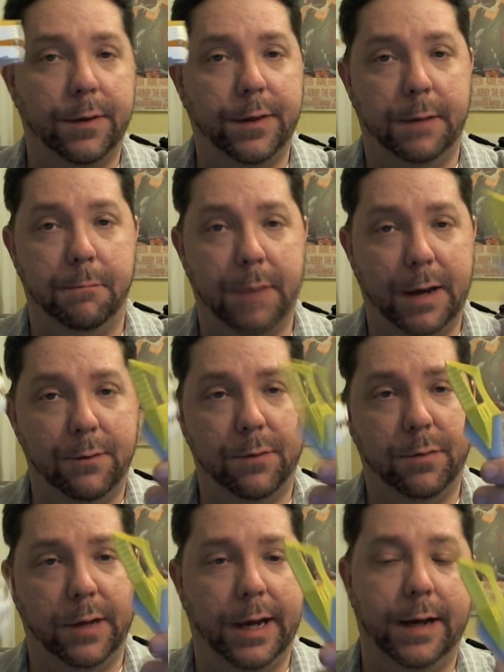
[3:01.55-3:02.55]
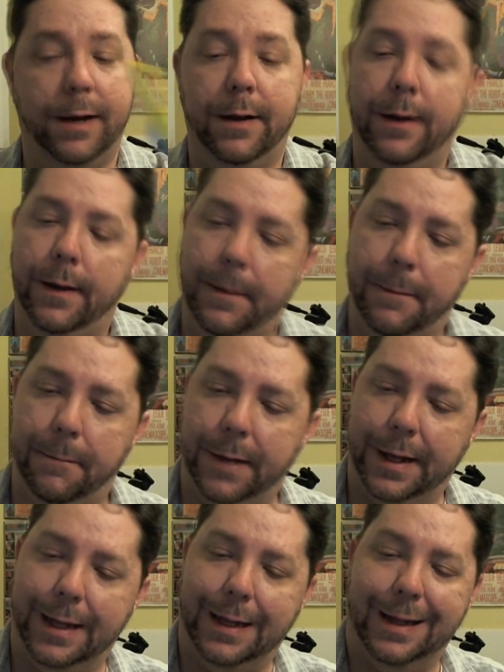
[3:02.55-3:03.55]
a mouth blade,
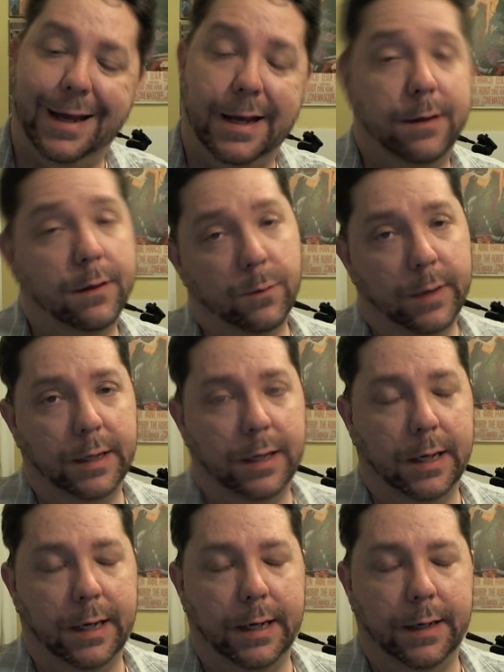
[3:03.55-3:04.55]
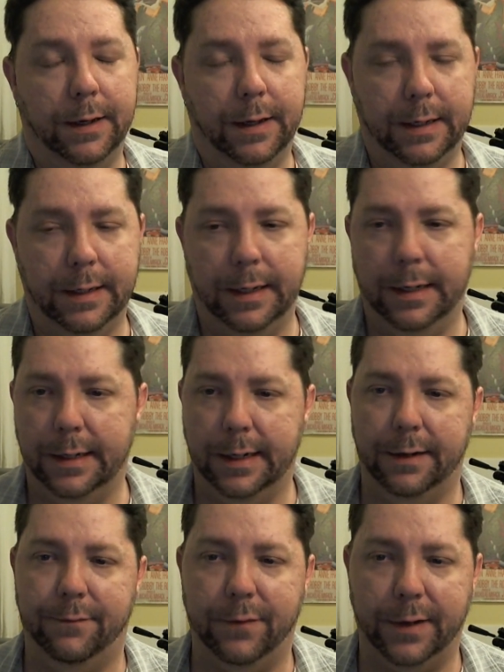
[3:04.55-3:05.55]
but like the Red Lion, they did
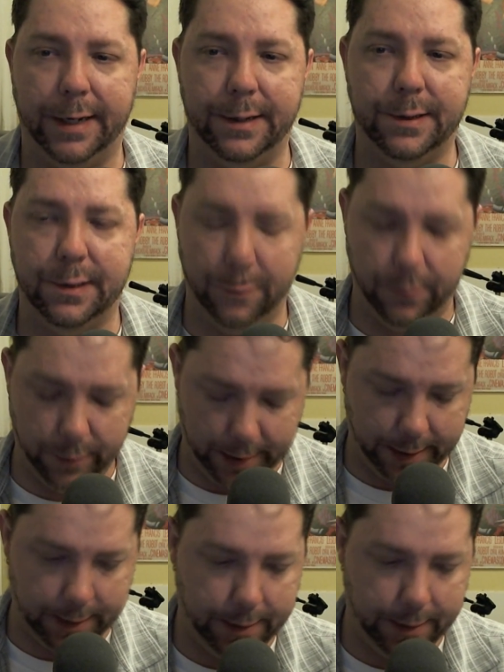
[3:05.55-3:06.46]
indeed forget to